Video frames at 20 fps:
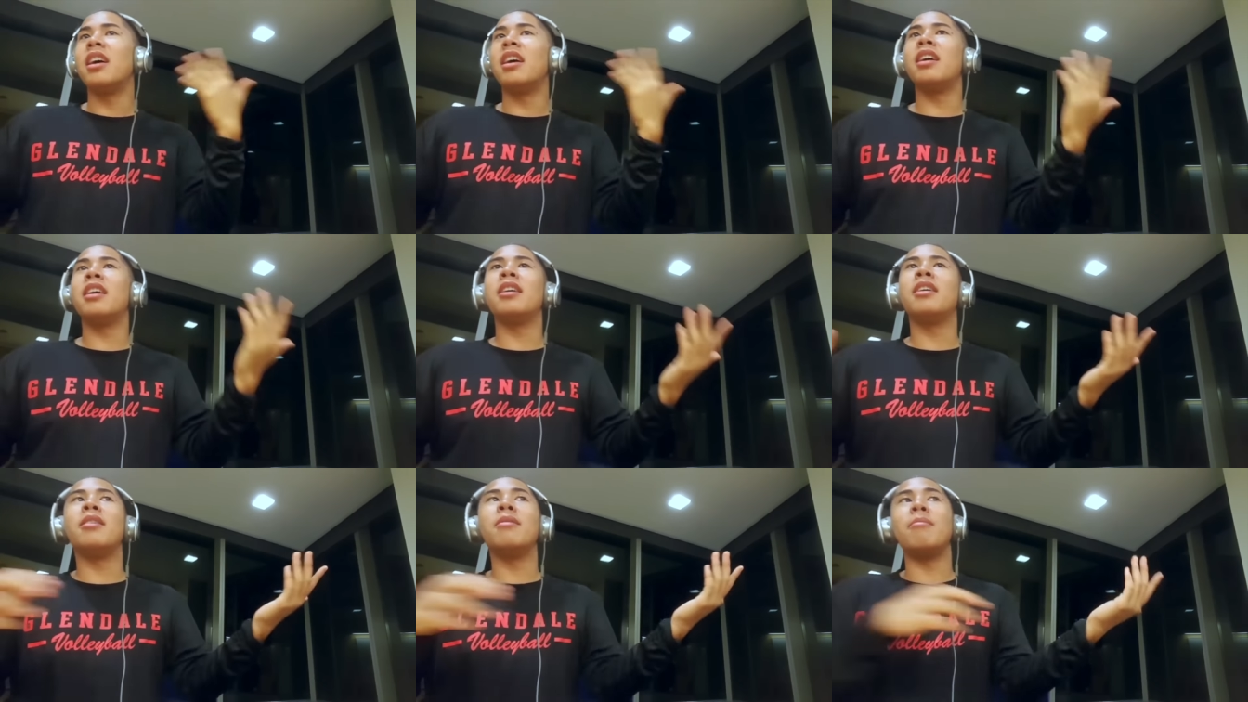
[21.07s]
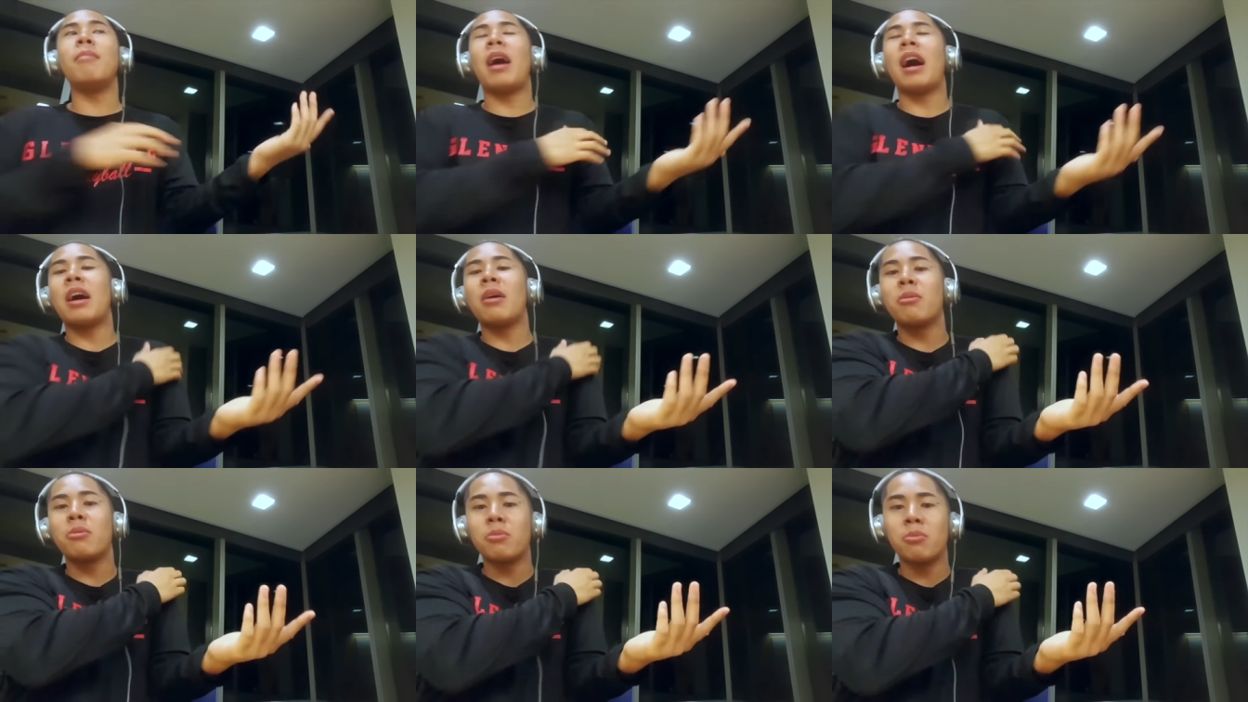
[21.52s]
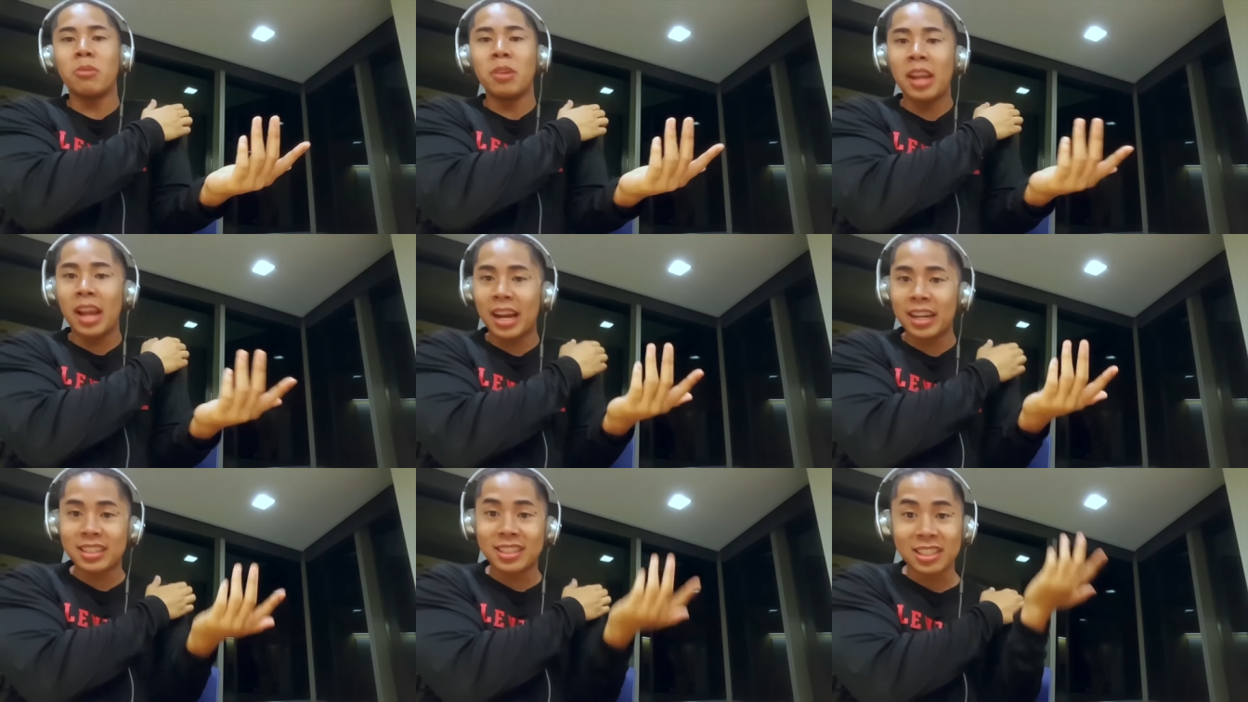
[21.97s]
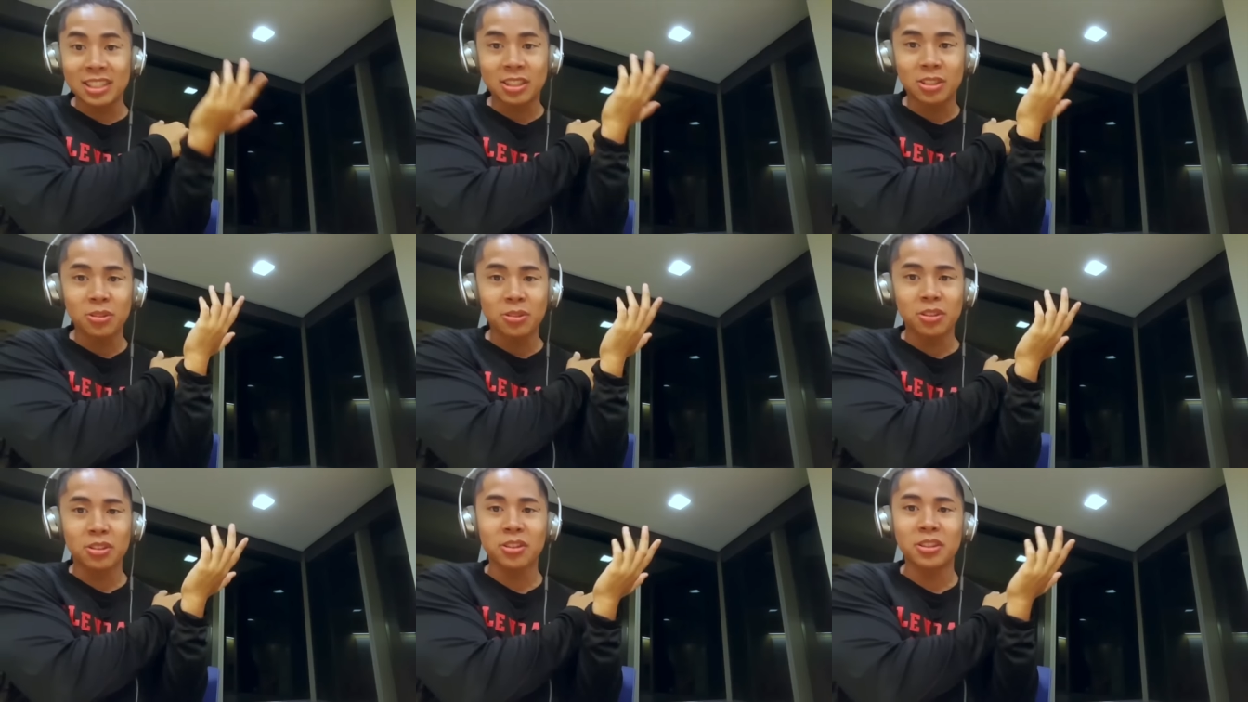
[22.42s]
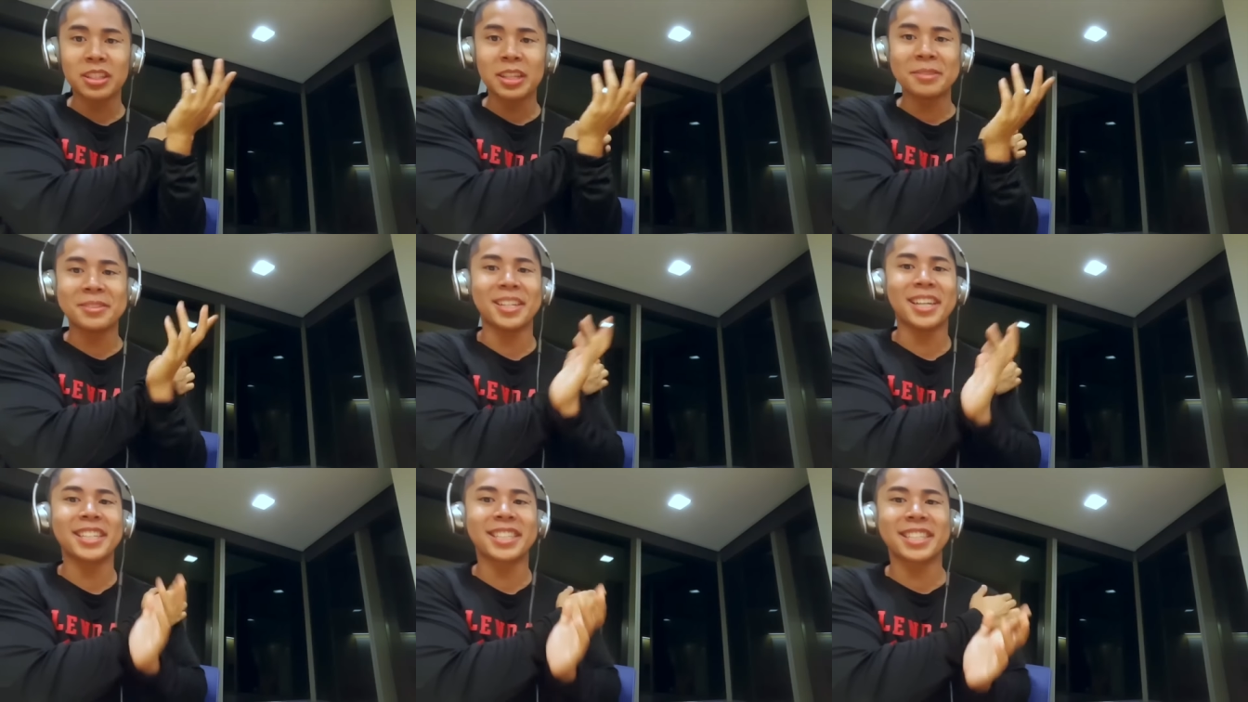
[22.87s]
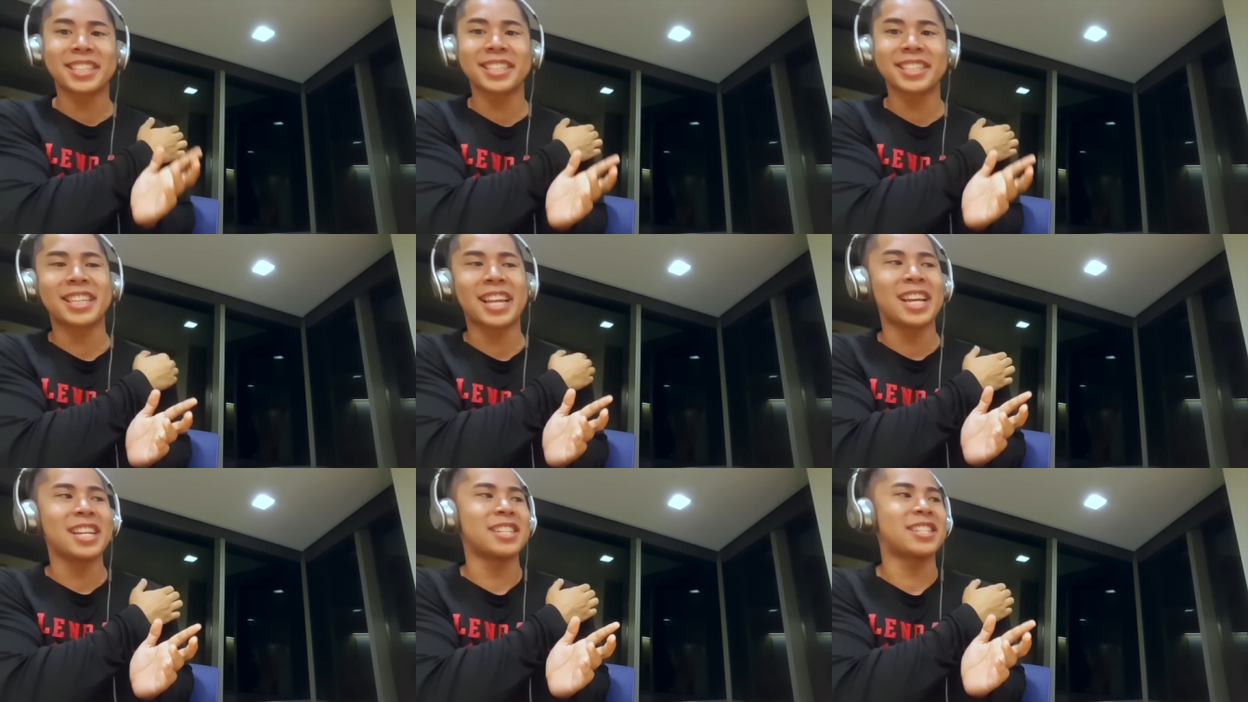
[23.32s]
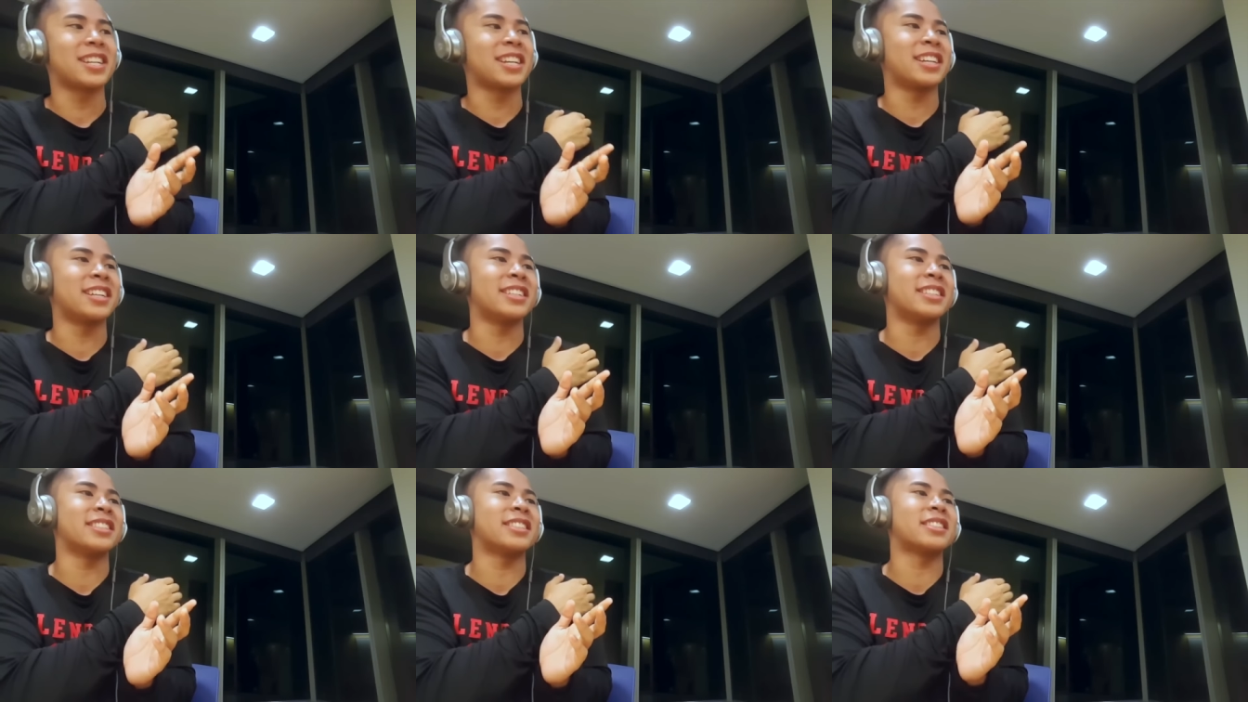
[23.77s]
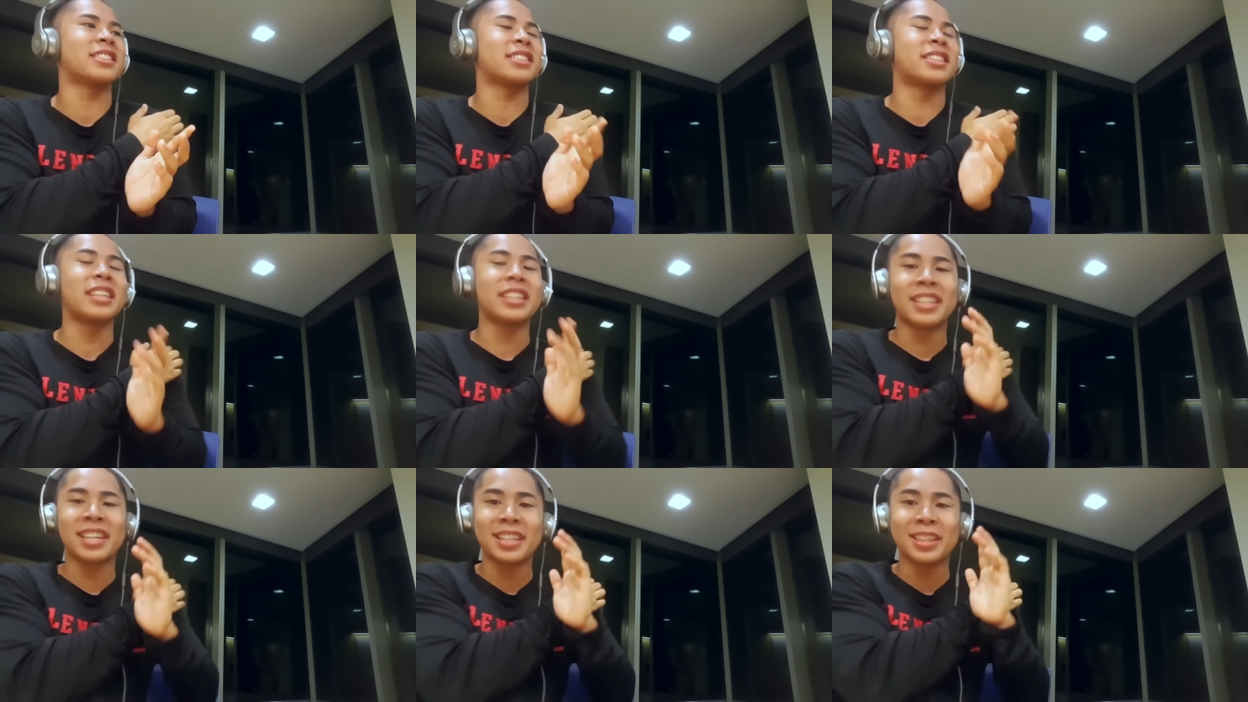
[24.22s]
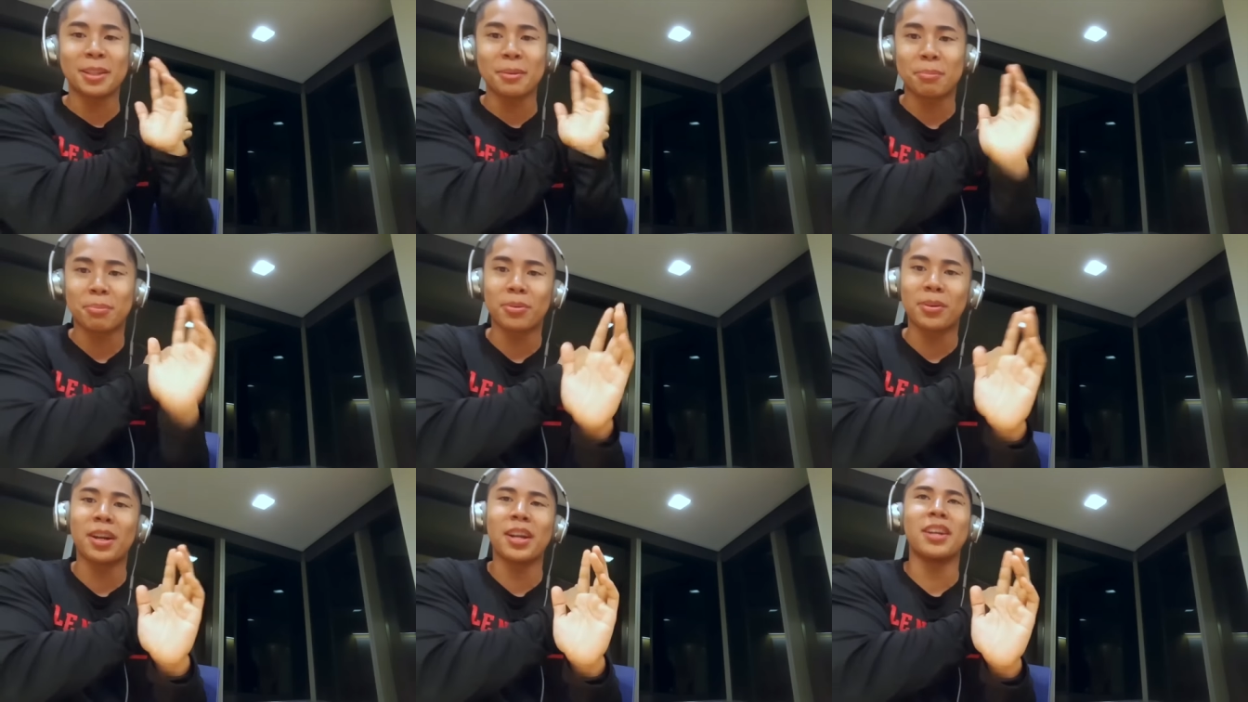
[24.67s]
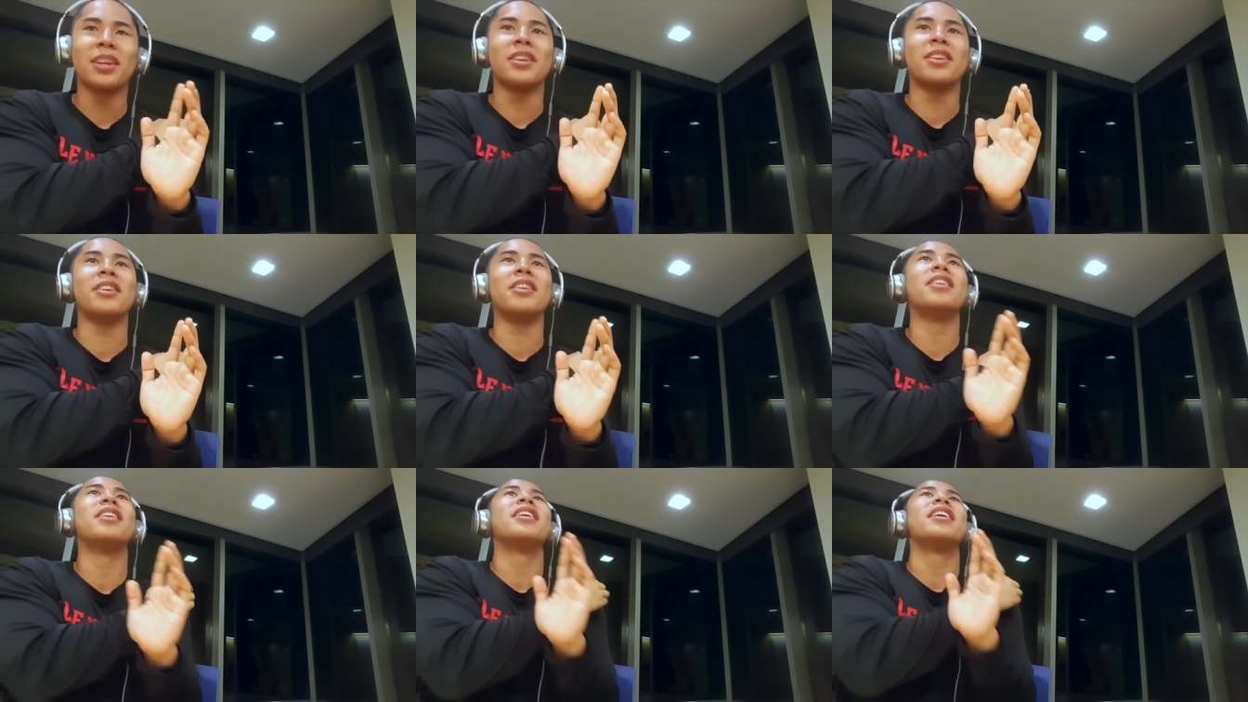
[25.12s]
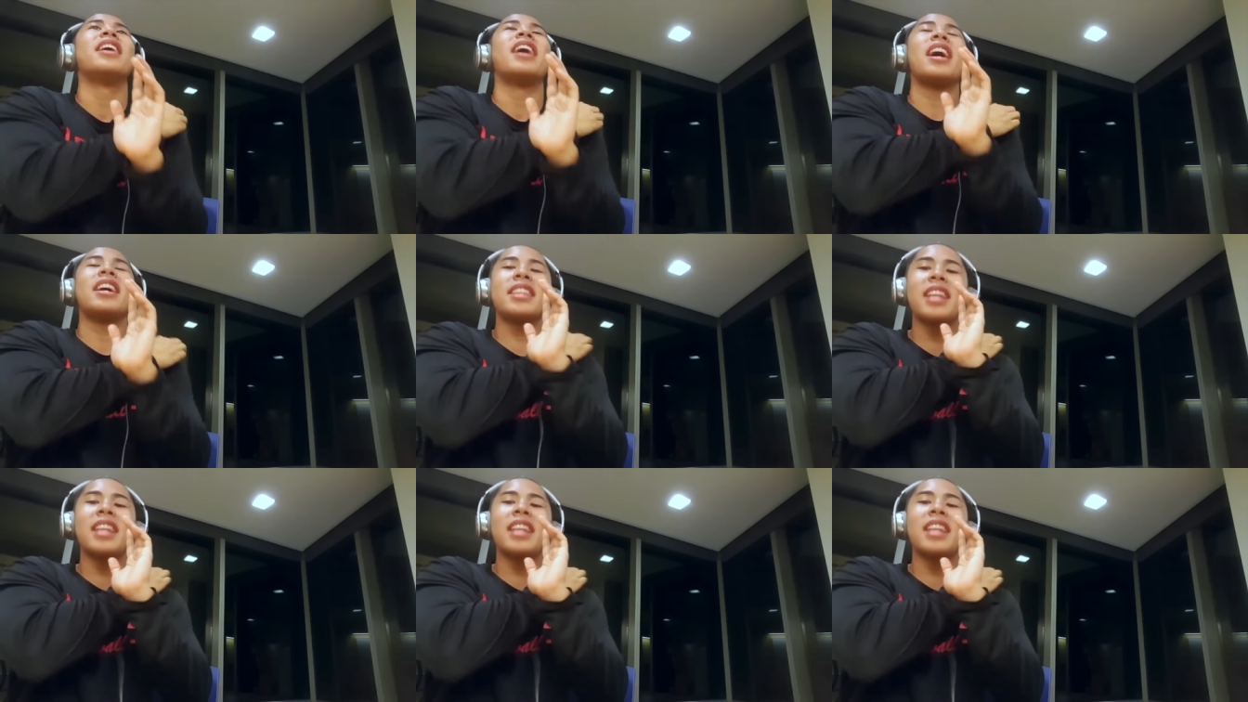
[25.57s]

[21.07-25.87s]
um, I reacted to a girl named Jessica Sanchez singing the prayer,